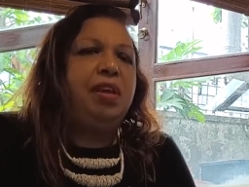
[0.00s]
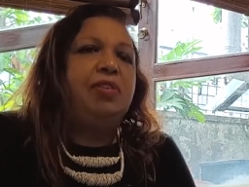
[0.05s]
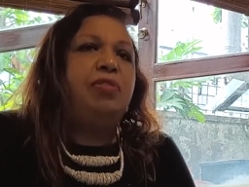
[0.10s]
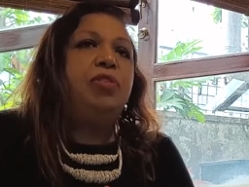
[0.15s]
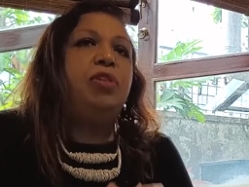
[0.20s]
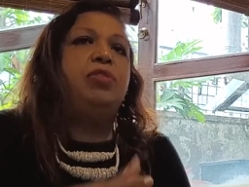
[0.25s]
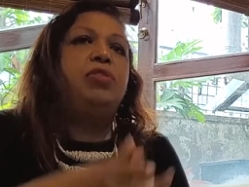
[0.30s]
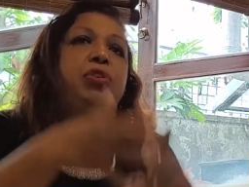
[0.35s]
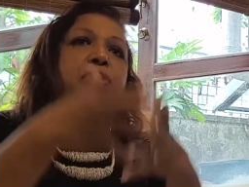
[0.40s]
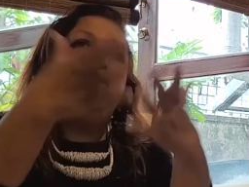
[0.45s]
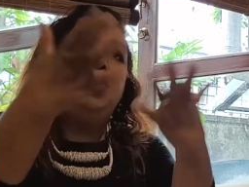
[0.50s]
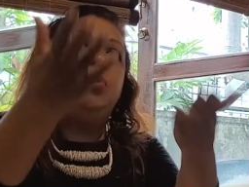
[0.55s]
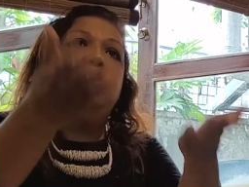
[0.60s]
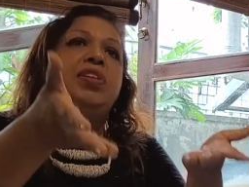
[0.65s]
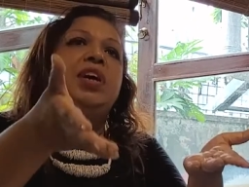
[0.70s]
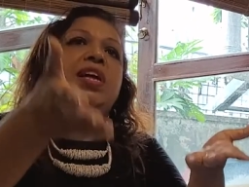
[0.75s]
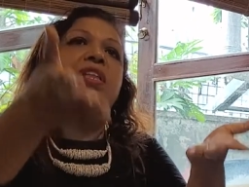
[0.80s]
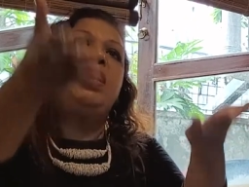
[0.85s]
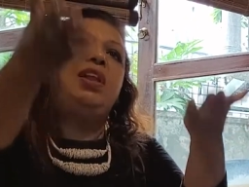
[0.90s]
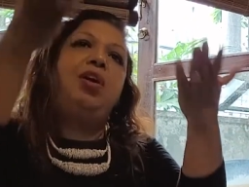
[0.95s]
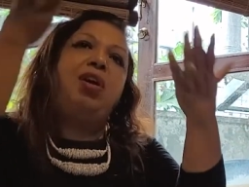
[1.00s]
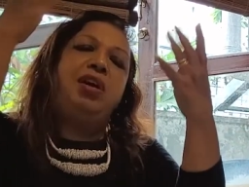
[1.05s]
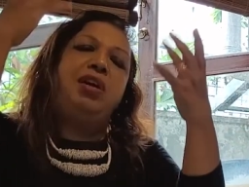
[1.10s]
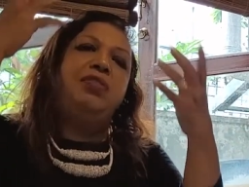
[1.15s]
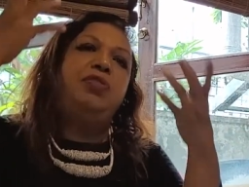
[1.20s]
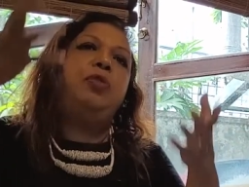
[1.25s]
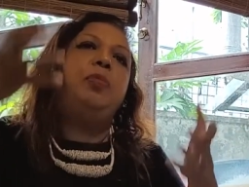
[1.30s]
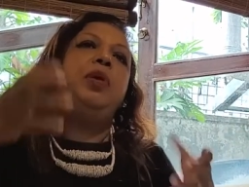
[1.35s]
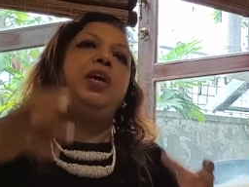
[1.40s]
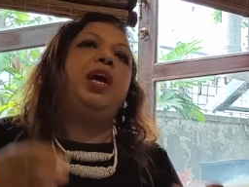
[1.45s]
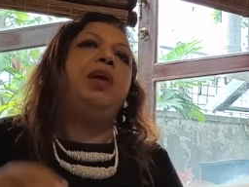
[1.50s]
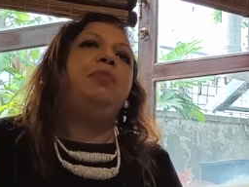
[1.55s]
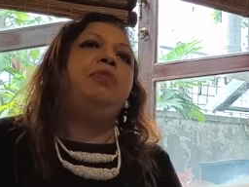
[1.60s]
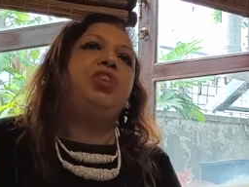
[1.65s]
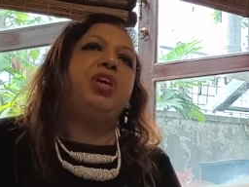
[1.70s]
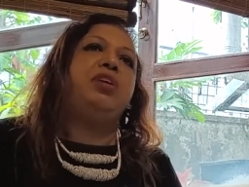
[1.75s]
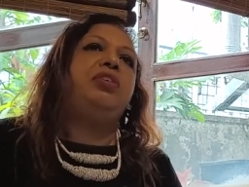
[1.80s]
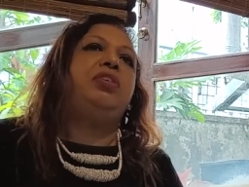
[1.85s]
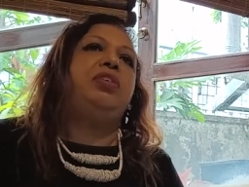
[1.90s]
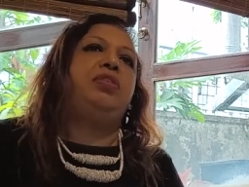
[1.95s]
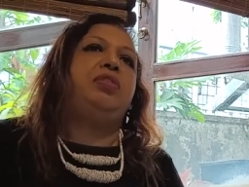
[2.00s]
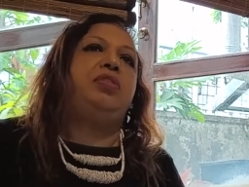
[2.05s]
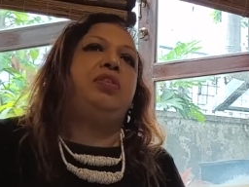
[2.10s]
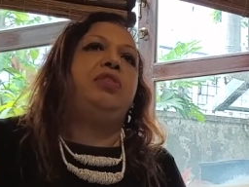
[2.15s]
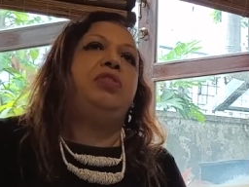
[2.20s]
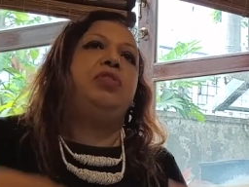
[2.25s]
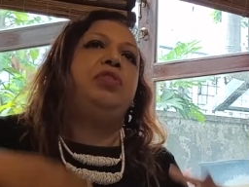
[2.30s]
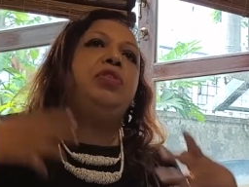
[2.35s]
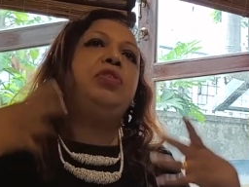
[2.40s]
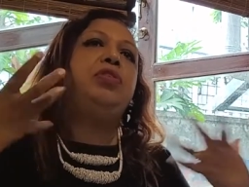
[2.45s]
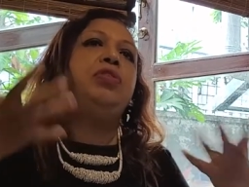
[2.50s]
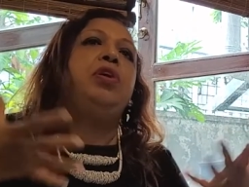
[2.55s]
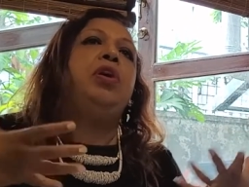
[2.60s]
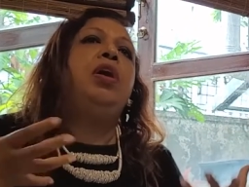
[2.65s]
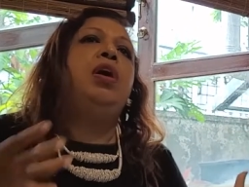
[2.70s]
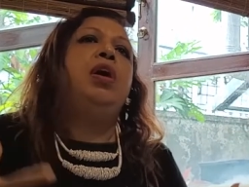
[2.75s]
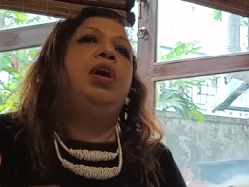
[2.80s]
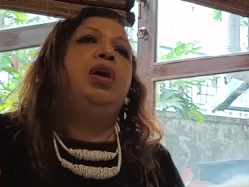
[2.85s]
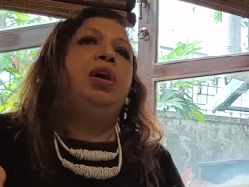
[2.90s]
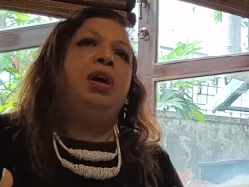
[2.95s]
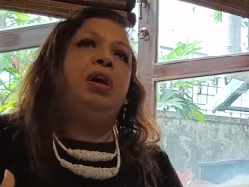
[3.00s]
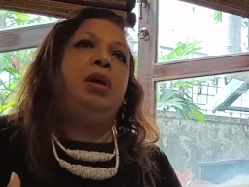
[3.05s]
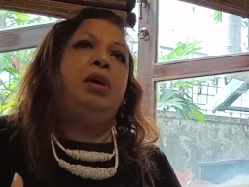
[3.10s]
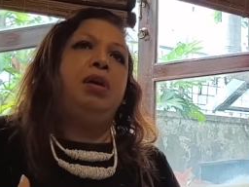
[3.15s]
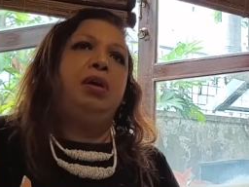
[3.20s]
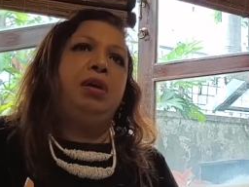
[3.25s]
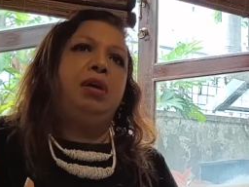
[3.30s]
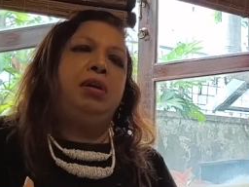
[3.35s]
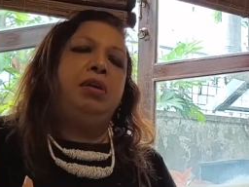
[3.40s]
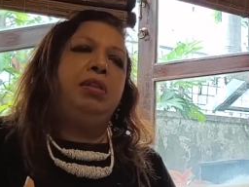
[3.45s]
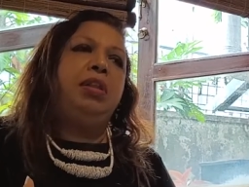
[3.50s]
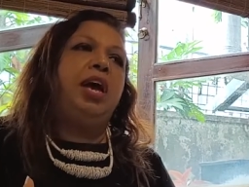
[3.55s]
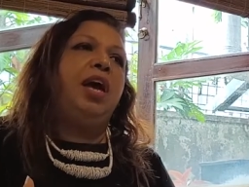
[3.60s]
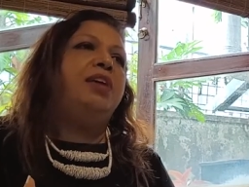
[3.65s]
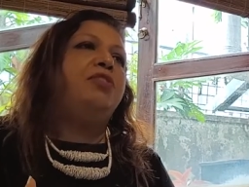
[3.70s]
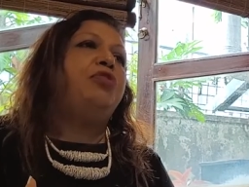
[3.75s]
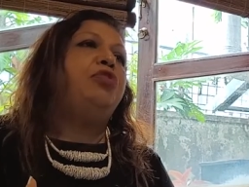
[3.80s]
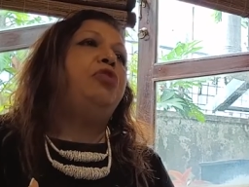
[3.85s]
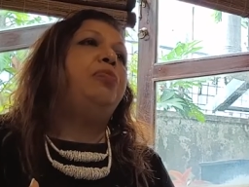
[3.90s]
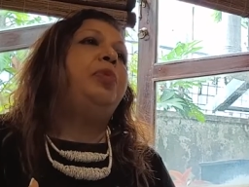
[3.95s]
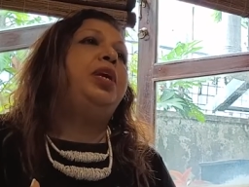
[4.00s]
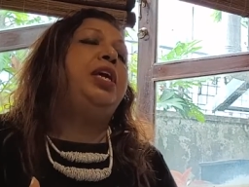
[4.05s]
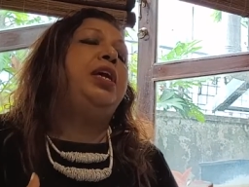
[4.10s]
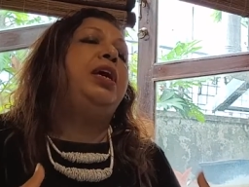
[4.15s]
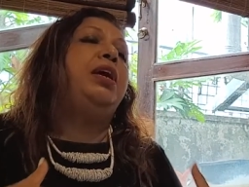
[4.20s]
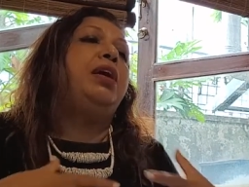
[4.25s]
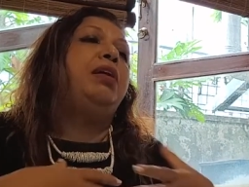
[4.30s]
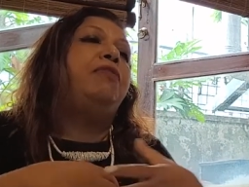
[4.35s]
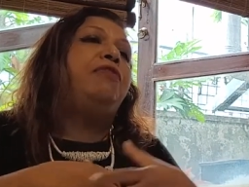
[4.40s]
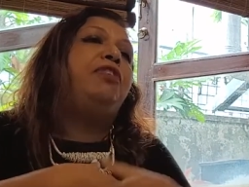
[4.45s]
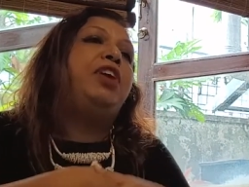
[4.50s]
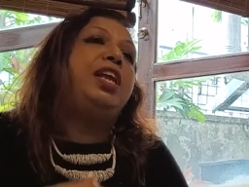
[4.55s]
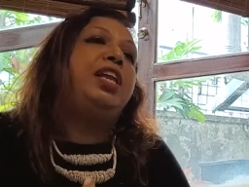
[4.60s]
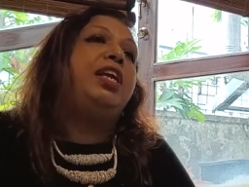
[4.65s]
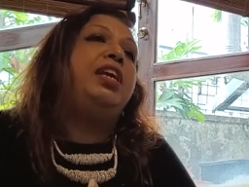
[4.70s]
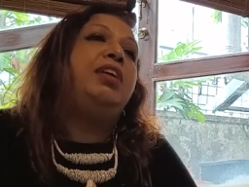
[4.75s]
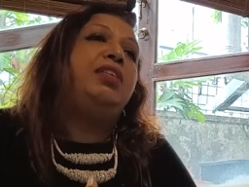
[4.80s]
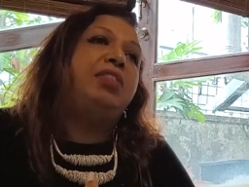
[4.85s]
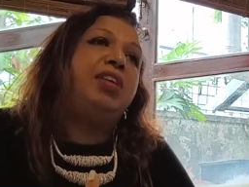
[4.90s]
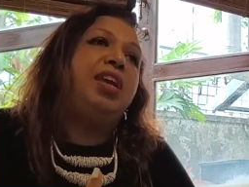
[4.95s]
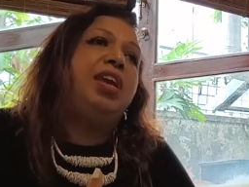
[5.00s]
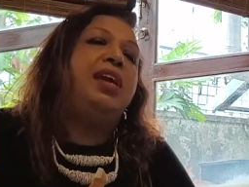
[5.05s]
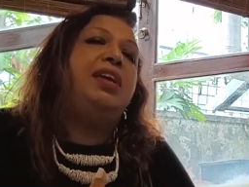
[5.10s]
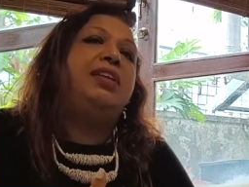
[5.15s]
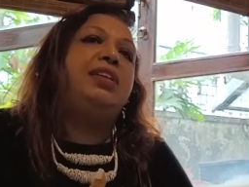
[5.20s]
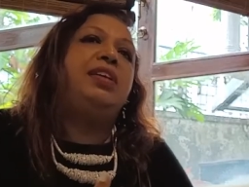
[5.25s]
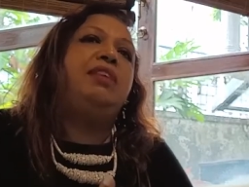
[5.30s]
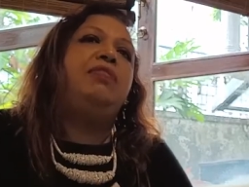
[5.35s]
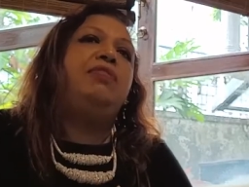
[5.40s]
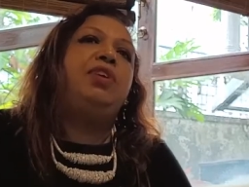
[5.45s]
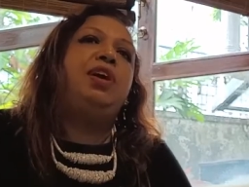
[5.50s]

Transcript: So, so those are the lawyers who become judges. So, so uh, there has to be a very creative